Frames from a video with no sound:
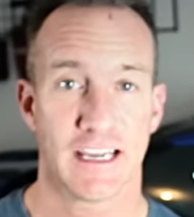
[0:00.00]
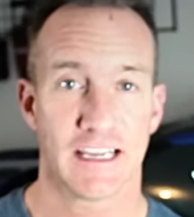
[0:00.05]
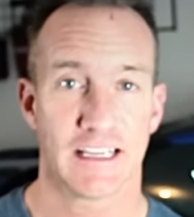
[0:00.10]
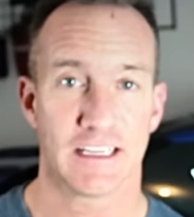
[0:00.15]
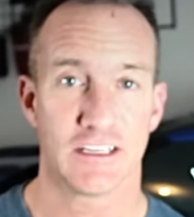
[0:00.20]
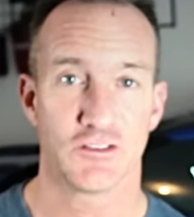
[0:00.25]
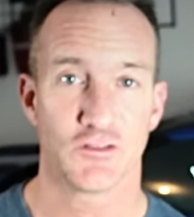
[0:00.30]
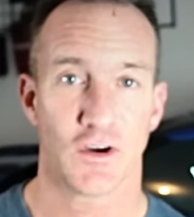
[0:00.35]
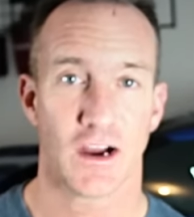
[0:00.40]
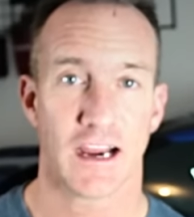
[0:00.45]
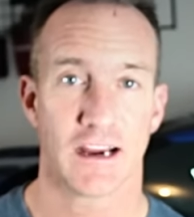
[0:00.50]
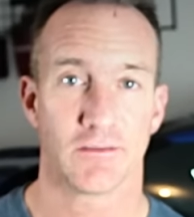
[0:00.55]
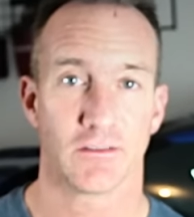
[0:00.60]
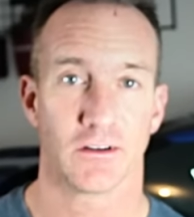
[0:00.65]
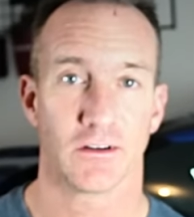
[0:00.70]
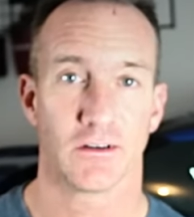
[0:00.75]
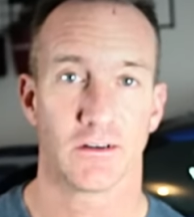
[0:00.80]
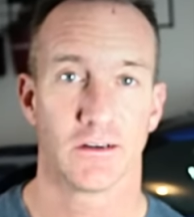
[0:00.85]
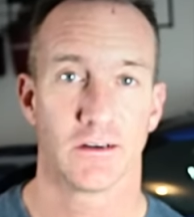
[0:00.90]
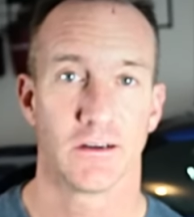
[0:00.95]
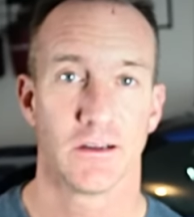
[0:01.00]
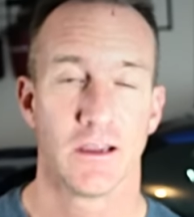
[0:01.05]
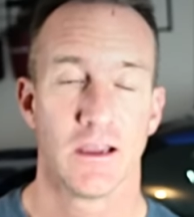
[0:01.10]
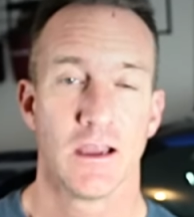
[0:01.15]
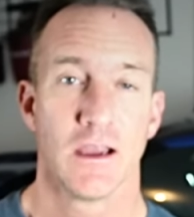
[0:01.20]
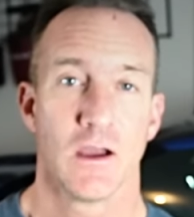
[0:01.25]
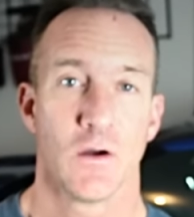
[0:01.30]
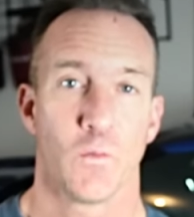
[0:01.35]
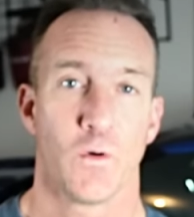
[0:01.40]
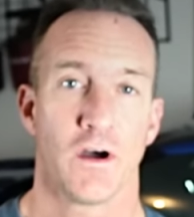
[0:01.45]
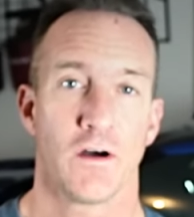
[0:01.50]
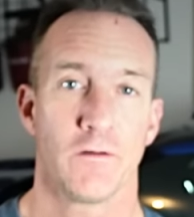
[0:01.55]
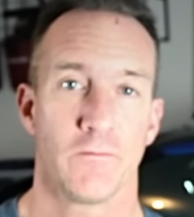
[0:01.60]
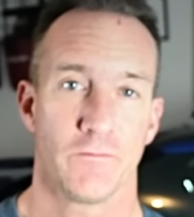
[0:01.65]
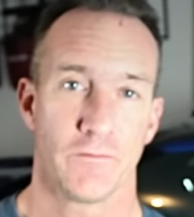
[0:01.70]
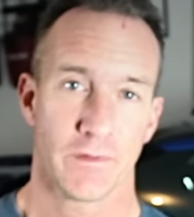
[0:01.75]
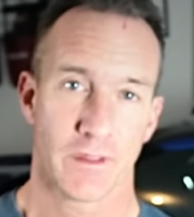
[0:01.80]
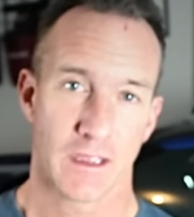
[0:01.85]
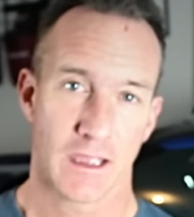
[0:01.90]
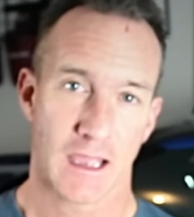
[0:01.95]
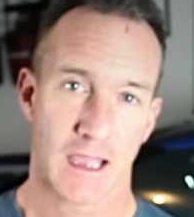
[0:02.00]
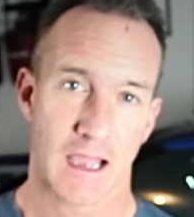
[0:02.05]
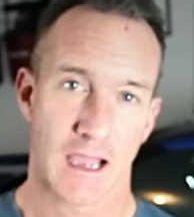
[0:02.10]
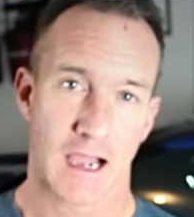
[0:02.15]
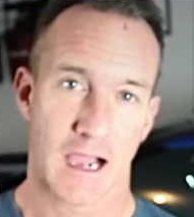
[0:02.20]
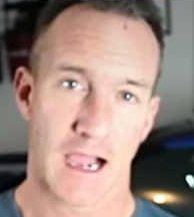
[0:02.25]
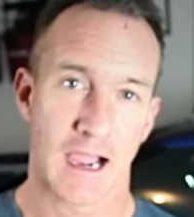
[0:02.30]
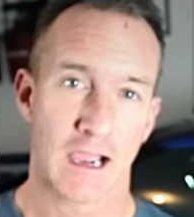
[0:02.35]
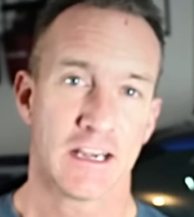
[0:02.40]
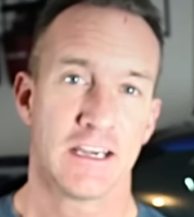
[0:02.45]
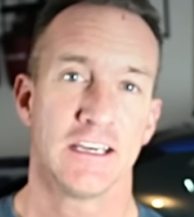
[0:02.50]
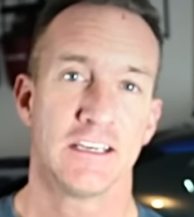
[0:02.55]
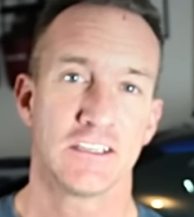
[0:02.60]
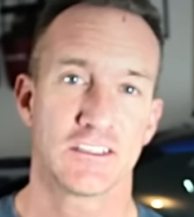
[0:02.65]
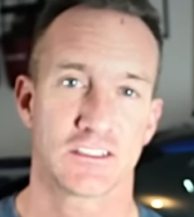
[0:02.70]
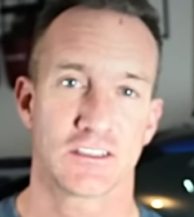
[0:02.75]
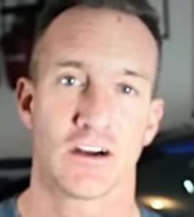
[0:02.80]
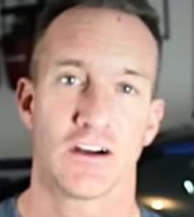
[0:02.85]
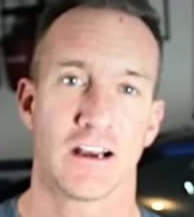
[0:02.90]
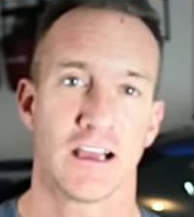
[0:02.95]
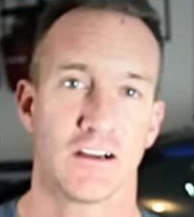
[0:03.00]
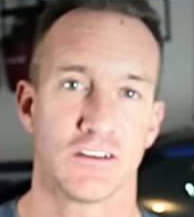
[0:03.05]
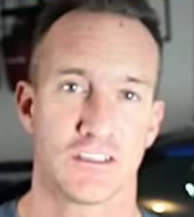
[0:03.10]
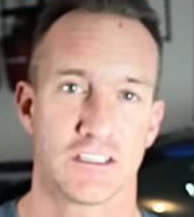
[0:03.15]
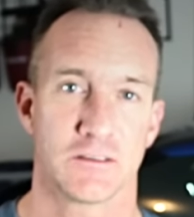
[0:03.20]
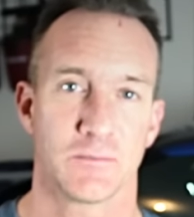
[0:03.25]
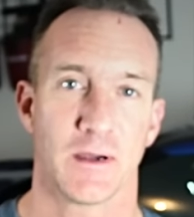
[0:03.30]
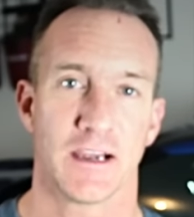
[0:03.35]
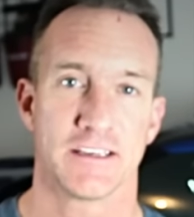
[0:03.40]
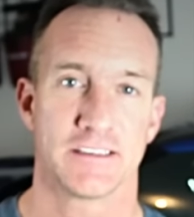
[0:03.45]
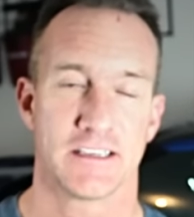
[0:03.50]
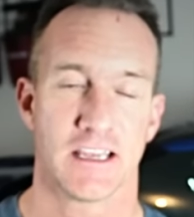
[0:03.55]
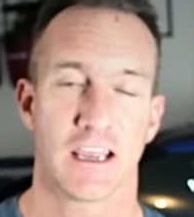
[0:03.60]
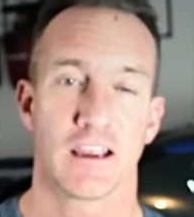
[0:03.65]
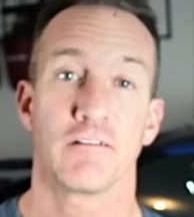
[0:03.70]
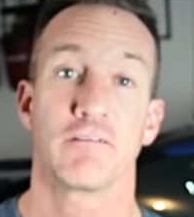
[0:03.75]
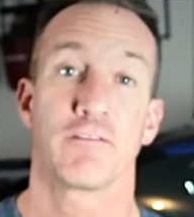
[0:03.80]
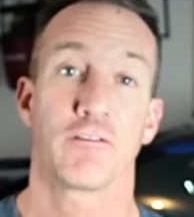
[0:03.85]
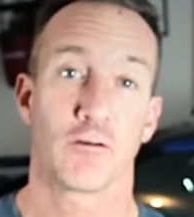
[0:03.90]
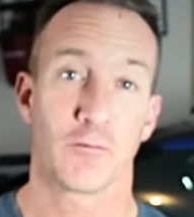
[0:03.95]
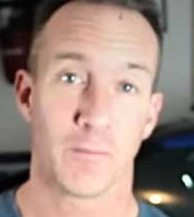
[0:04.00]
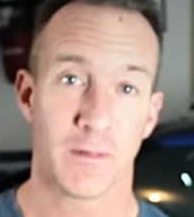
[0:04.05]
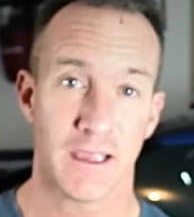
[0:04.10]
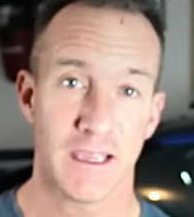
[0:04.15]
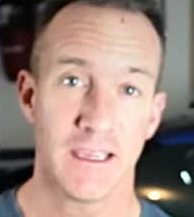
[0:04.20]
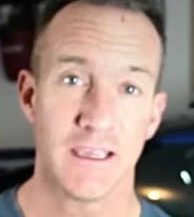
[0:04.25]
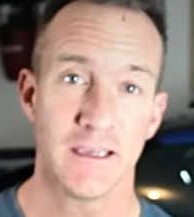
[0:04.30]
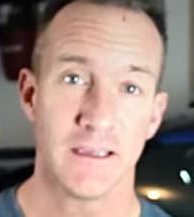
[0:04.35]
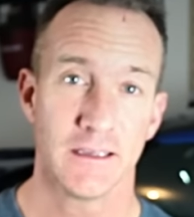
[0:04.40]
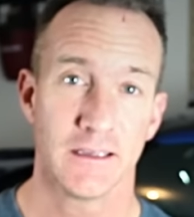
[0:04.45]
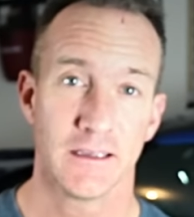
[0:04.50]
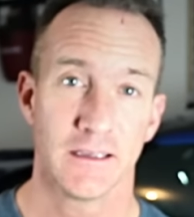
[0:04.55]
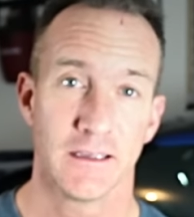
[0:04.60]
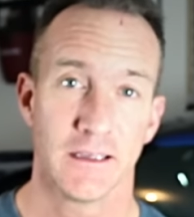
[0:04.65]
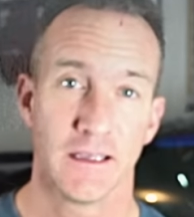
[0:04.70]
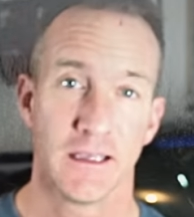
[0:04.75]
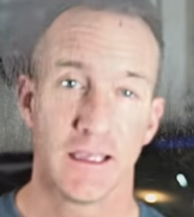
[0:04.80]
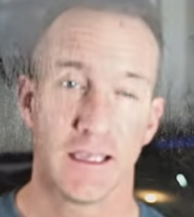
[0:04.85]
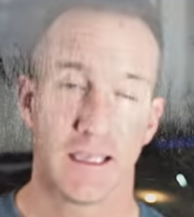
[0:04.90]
daily driver. Well, I need to start out just by saying, for me,